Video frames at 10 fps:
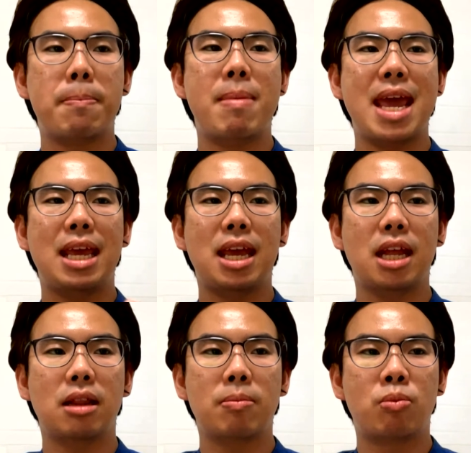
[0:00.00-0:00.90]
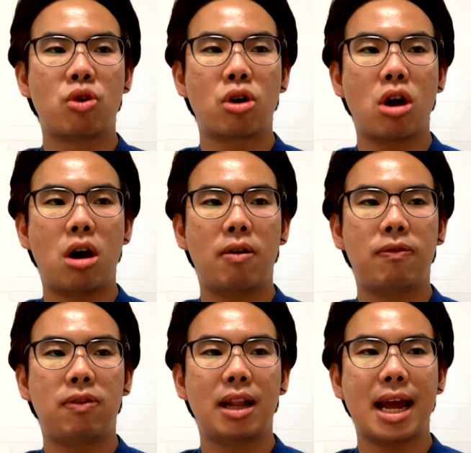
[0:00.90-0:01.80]
make it more
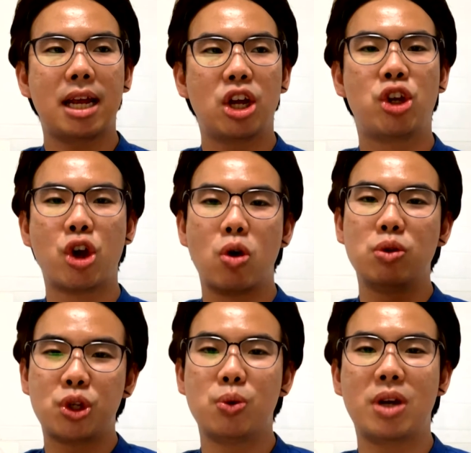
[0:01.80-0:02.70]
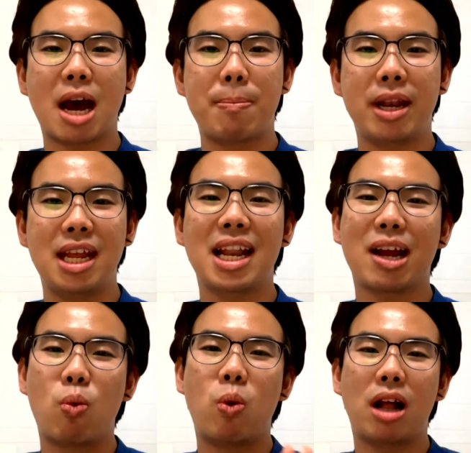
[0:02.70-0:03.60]
of like a go-to company,
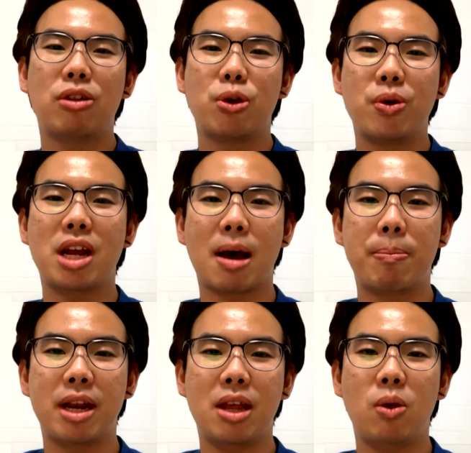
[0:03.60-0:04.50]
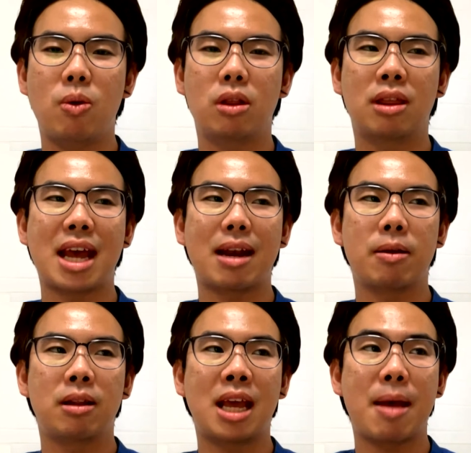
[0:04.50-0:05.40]
like a well-known company that
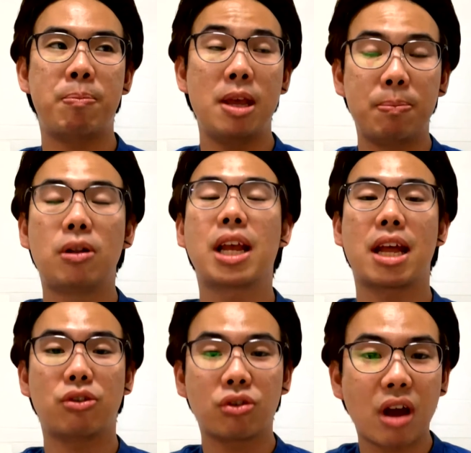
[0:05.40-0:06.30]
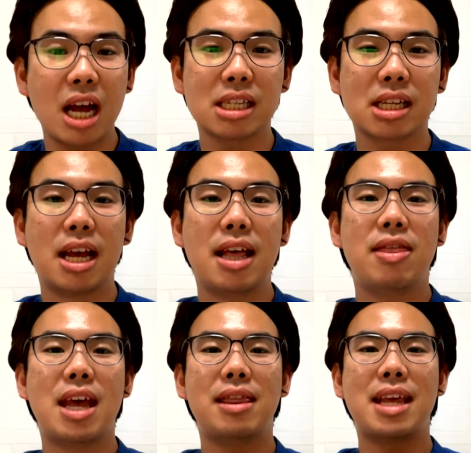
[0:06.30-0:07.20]
people can trust,
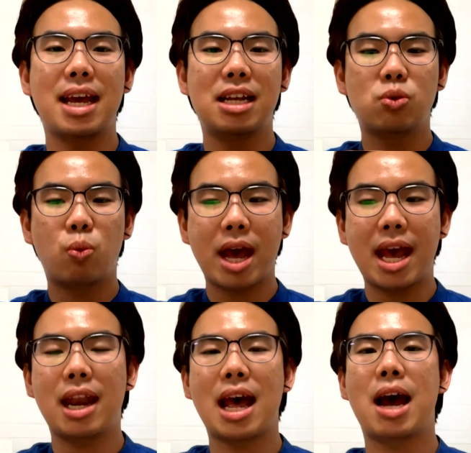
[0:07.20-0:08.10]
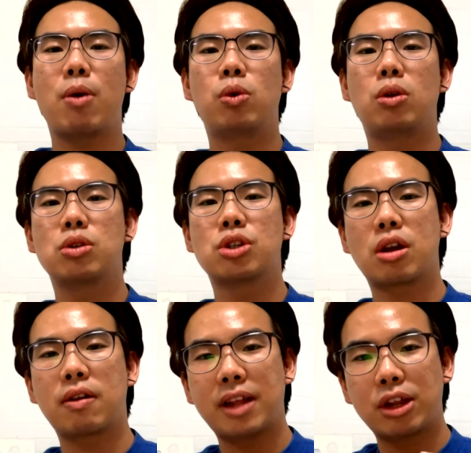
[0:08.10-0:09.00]
then that is when I will
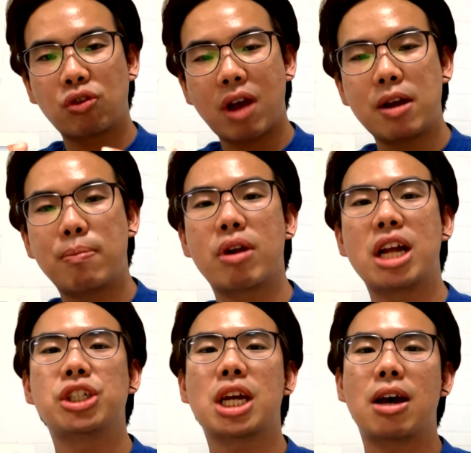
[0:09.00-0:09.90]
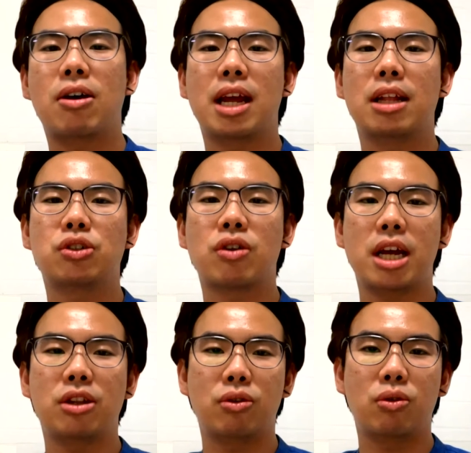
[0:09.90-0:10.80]
sort of like try to branch out and
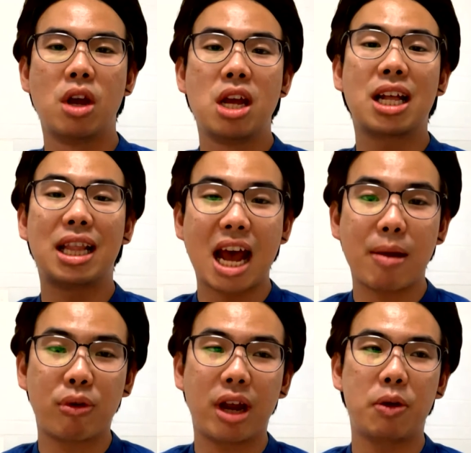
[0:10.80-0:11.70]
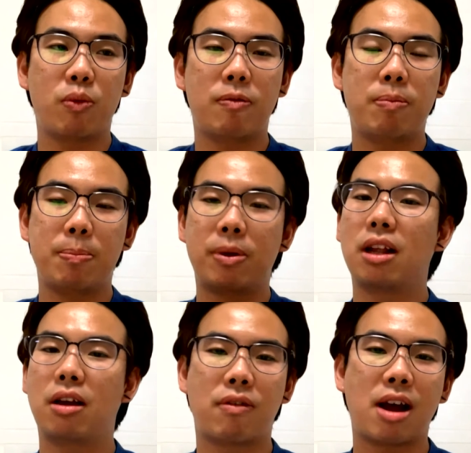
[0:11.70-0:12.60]
try to collaborate with
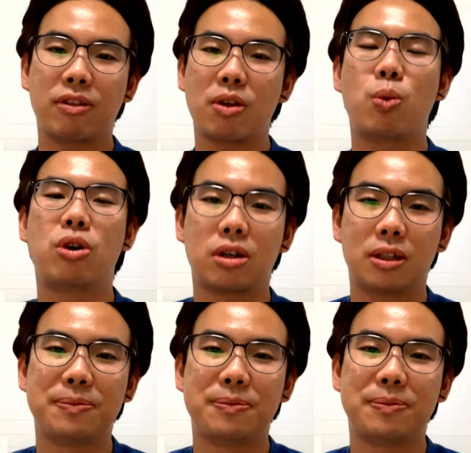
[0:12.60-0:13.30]
people around the world.